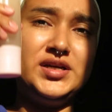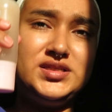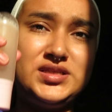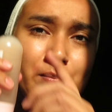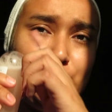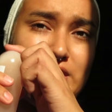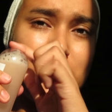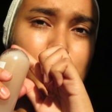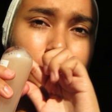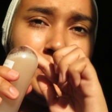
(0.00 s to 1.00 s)
it does separate a
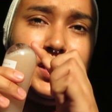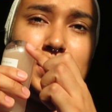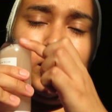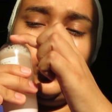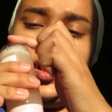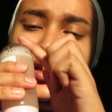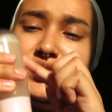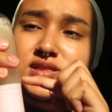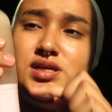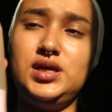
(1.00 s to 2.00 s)
little bit when
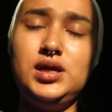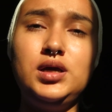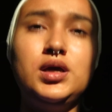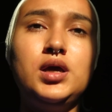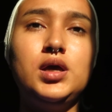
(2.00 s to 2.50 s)
it's sitting.